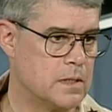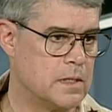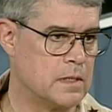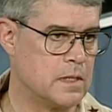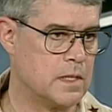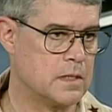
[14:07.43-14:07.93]

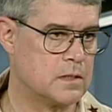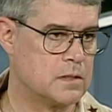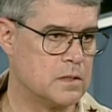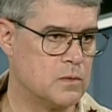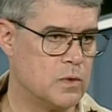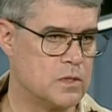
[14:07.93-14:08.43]
in that
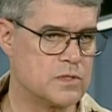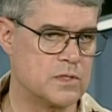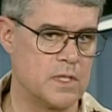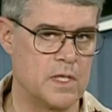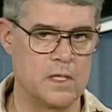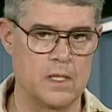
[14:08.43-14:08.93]
uh, we're
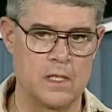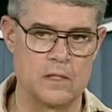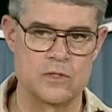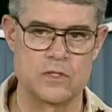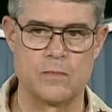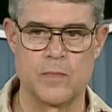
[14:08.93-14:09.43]
seeing a
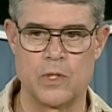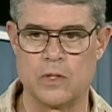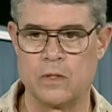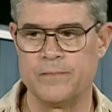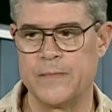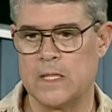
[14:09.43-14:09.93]
similar